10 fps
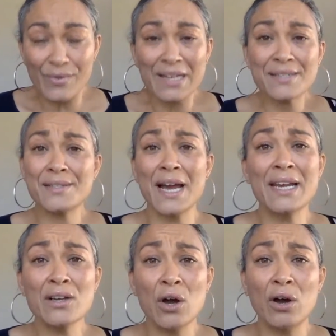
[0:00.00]

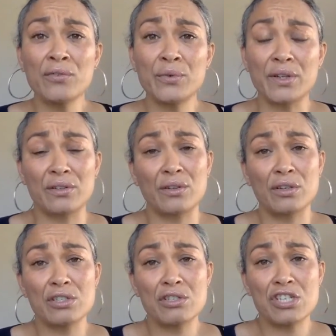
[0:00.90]
starting off with
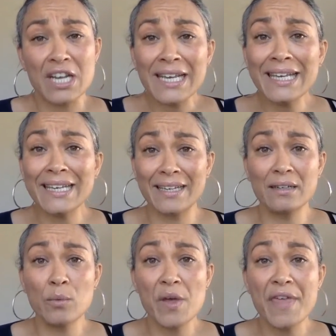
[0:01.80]
checking
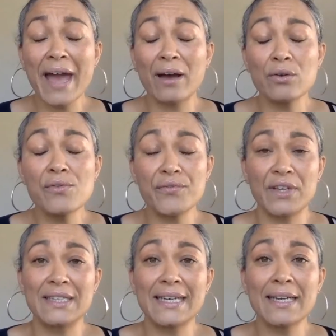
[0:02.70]
in with how you're
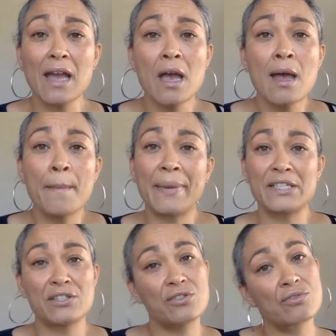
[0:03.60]
feeling by
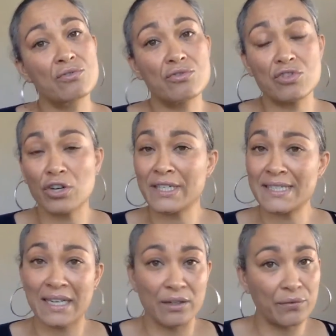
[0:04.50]
just jotting
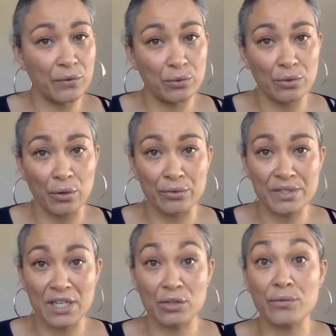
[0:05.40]
down a few
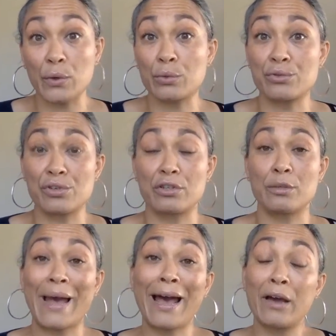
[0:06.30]
notes in your vocal journal
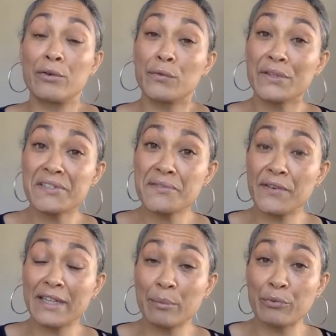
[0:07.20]
about how your voice is
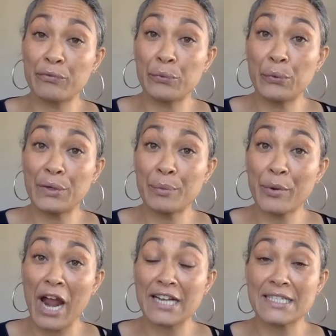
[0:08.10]
feeling before the
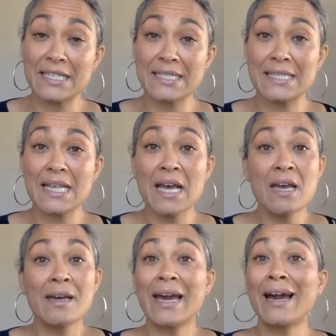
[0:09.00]
practice,
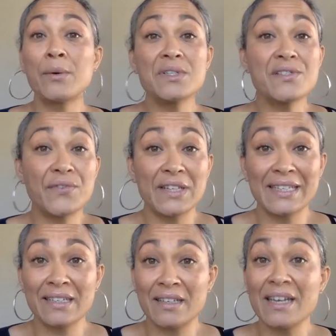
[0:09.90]
how it's
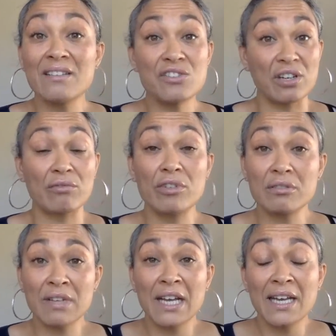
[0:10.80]
feeling in
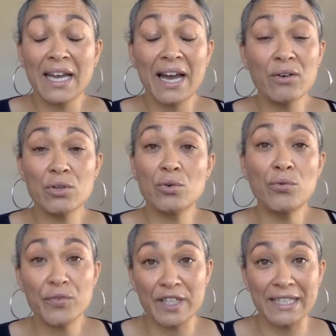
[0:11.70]
general, how you're
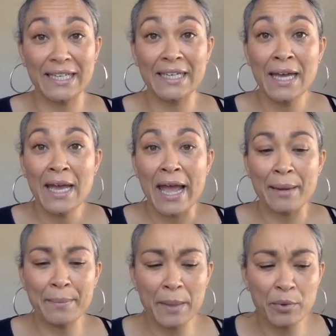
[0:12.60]
feeling,
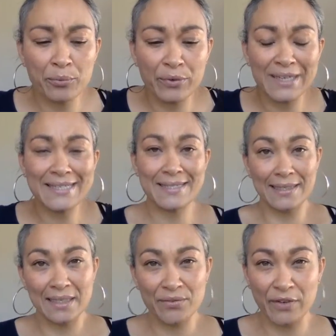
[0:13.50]
and maybe really
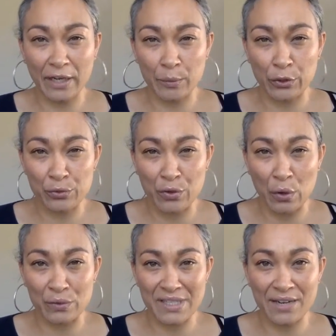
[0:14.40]
solidifying what your
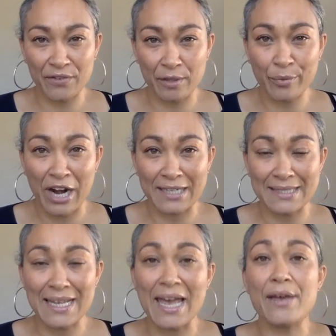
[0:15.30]
goals are for the
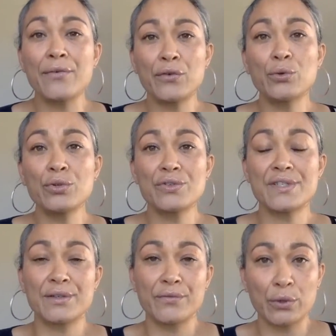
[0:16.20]
practice. If you're
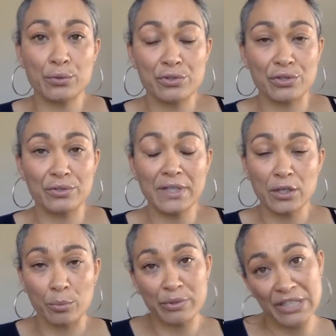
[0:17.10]
using a vocal journal and
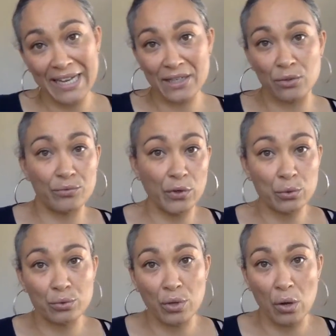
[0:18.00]
you're planning your
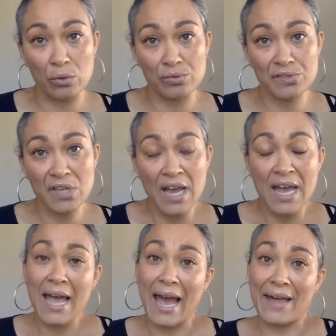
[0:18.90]
vocal goals
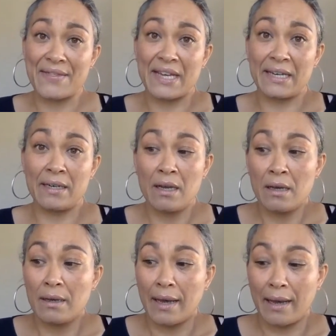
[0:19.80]
and then
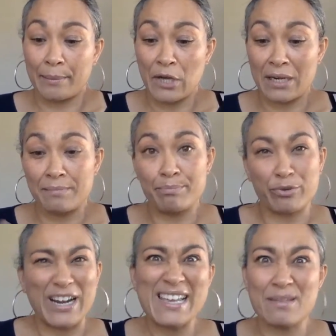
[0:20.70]
kind of
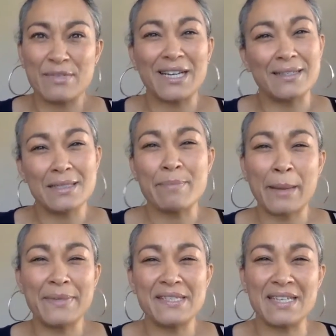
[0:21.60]
breaking them down into
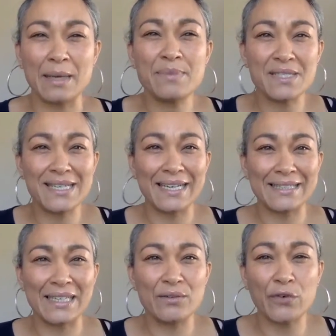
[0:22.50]
baby steps and
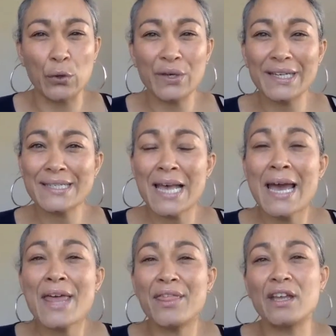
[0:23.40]
technique focus,
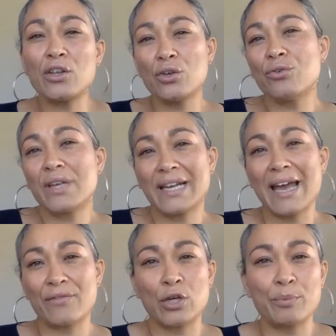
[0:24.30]
then you can
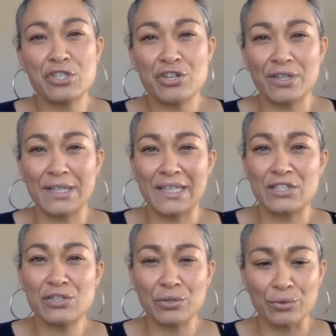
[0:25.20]
have an opportunity
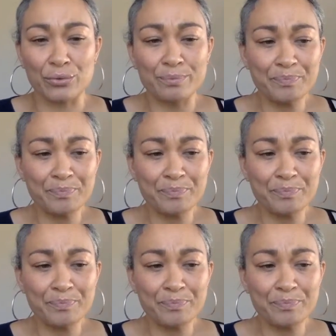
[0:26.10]
to